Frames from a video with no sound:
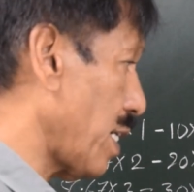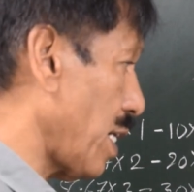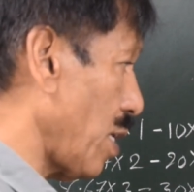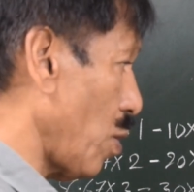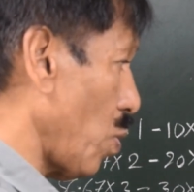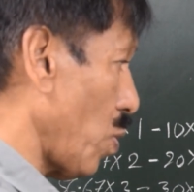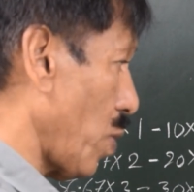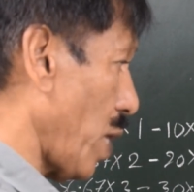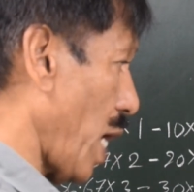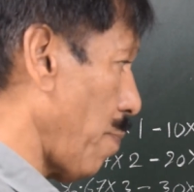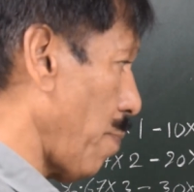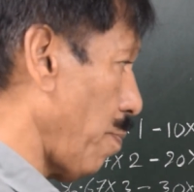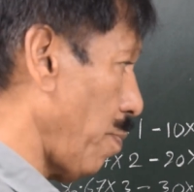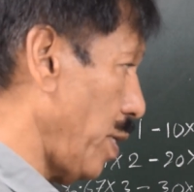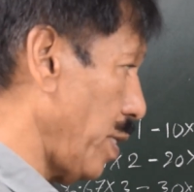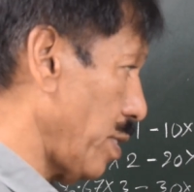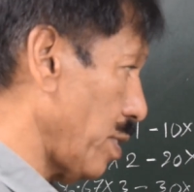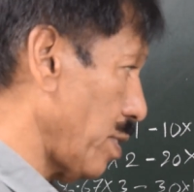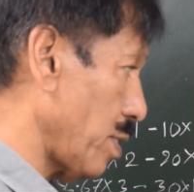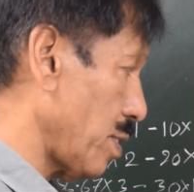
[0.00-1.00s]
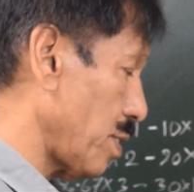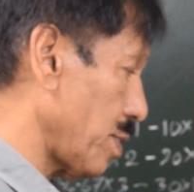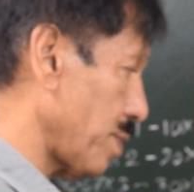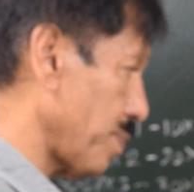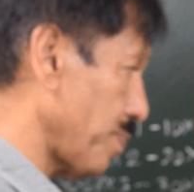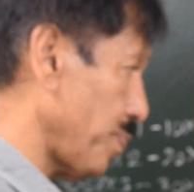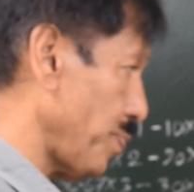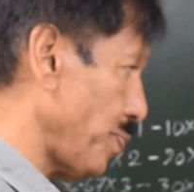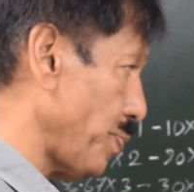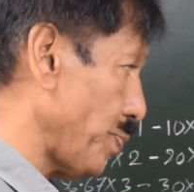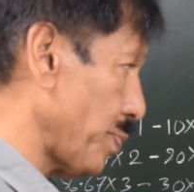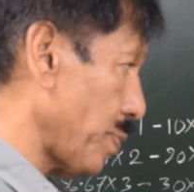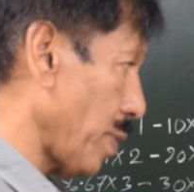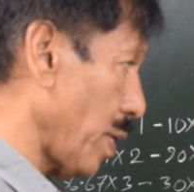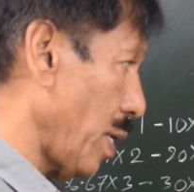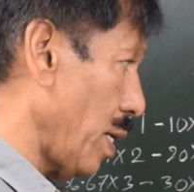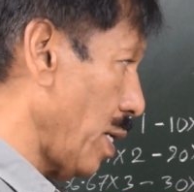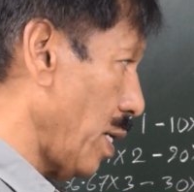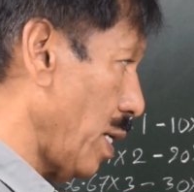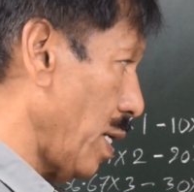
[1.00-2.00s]
kilogram meters.
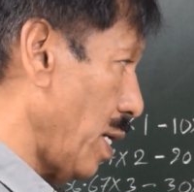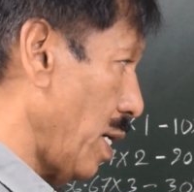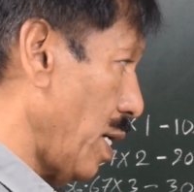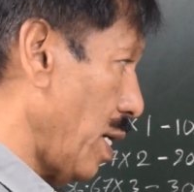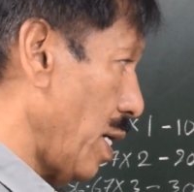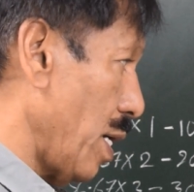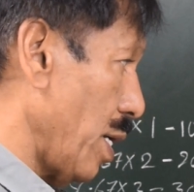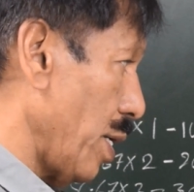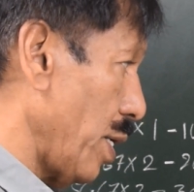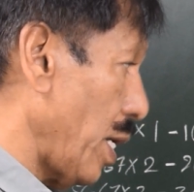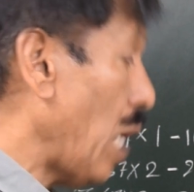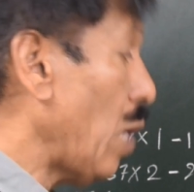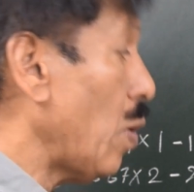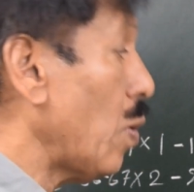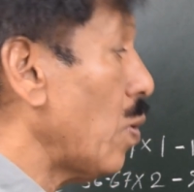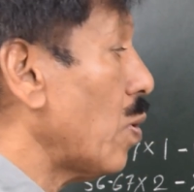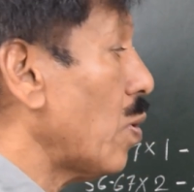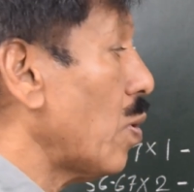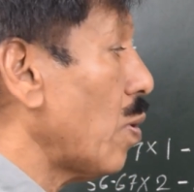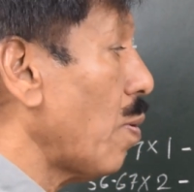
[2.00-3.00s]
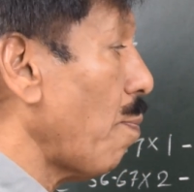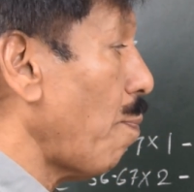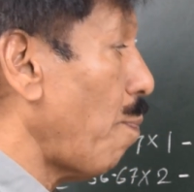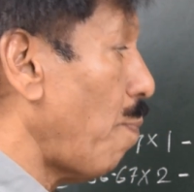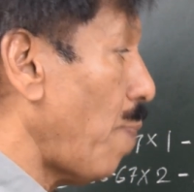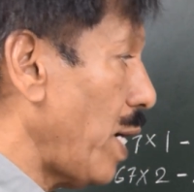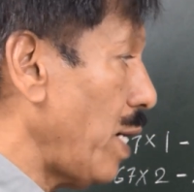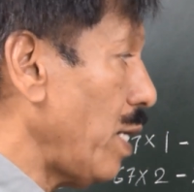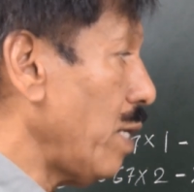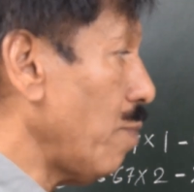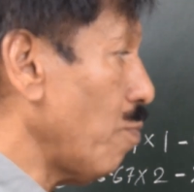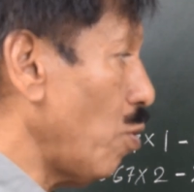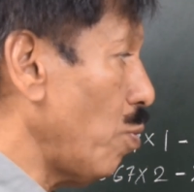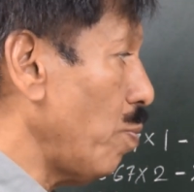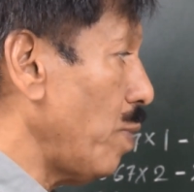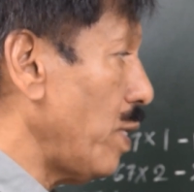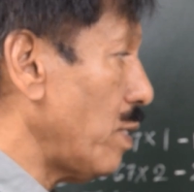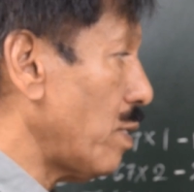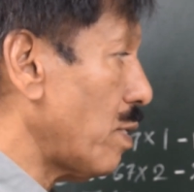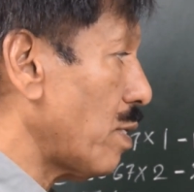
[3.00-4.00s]
Now, bending
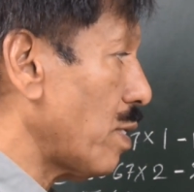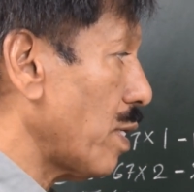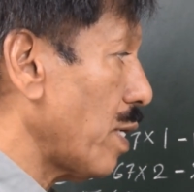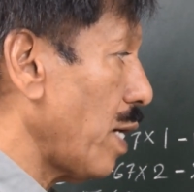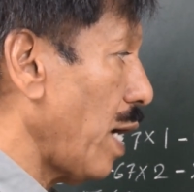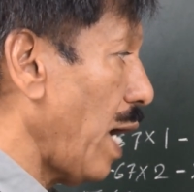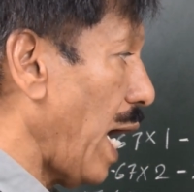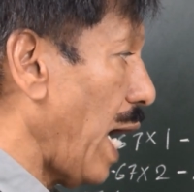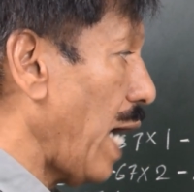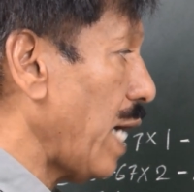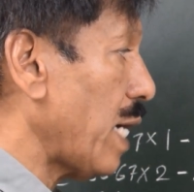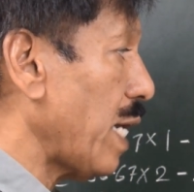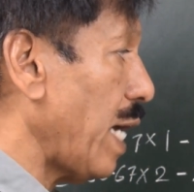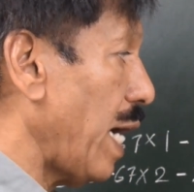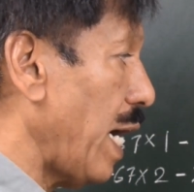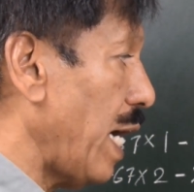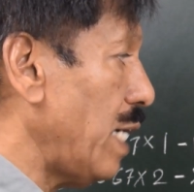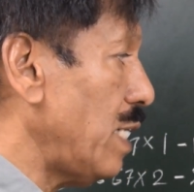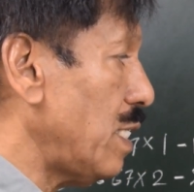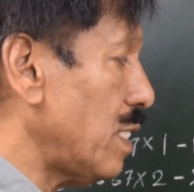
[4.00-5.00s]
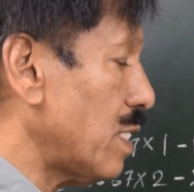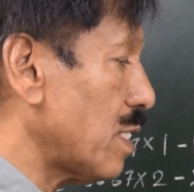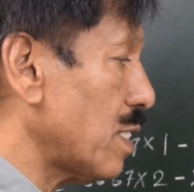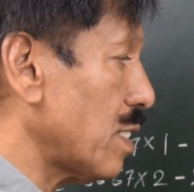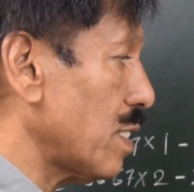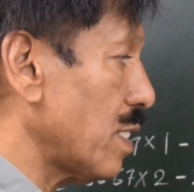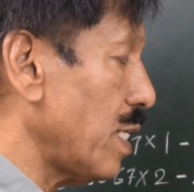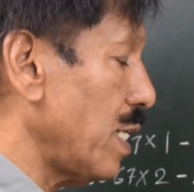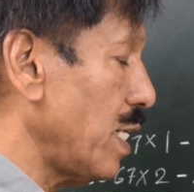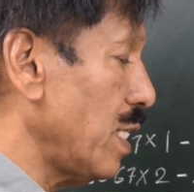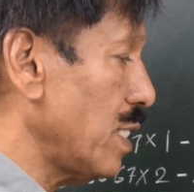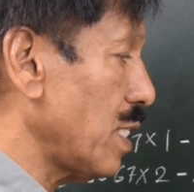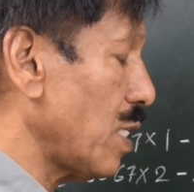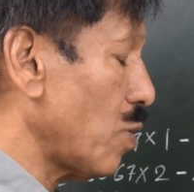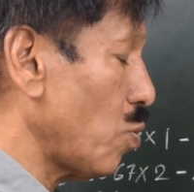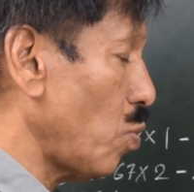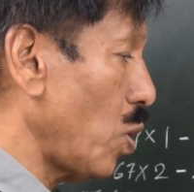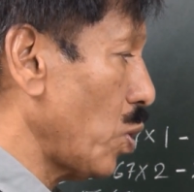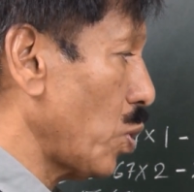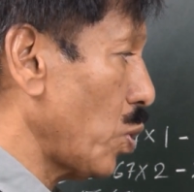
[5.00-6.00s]
moment at ends is
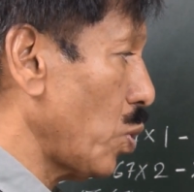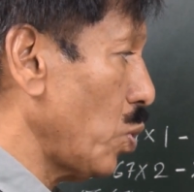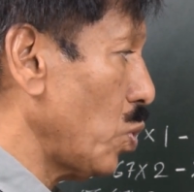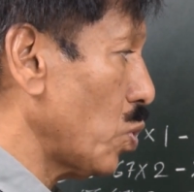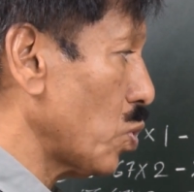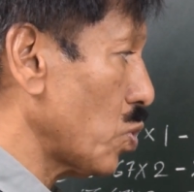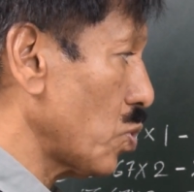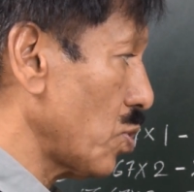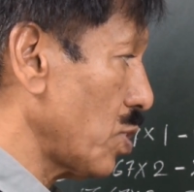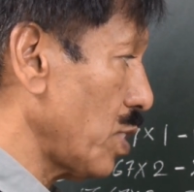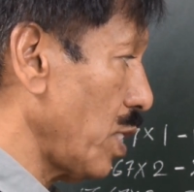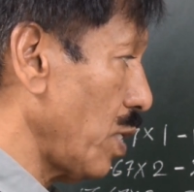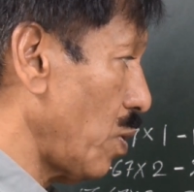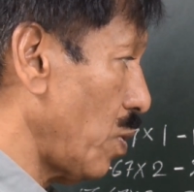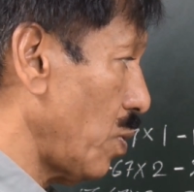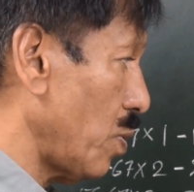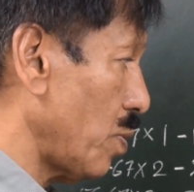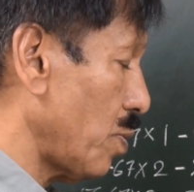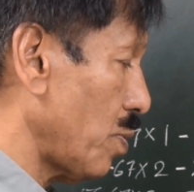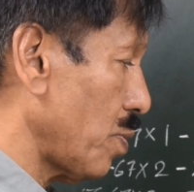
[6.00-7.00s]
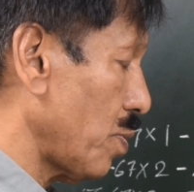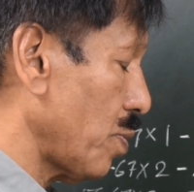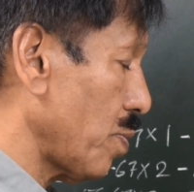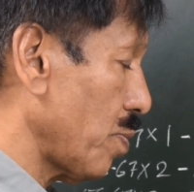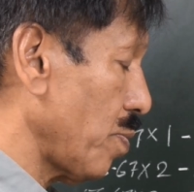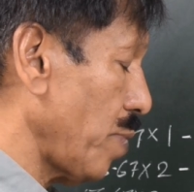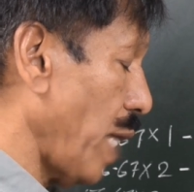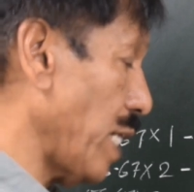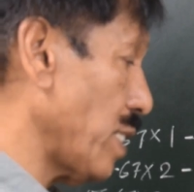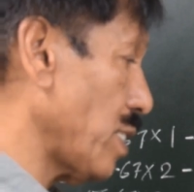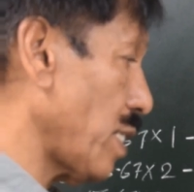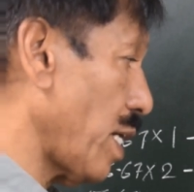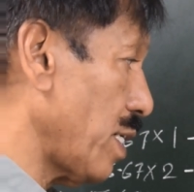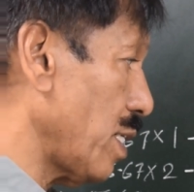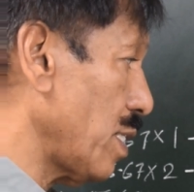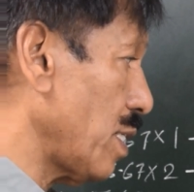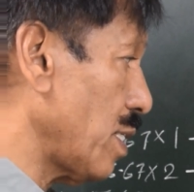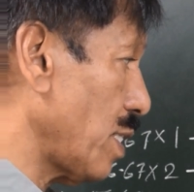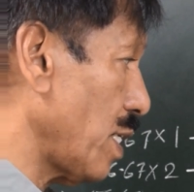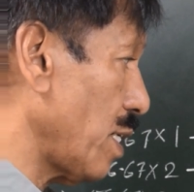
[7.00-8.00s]
equal to zero. That is
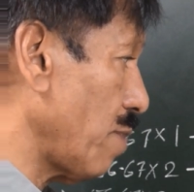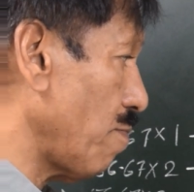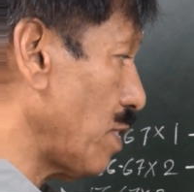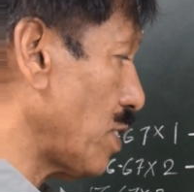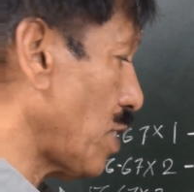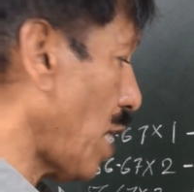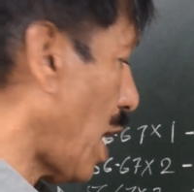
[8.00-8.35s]
another thing which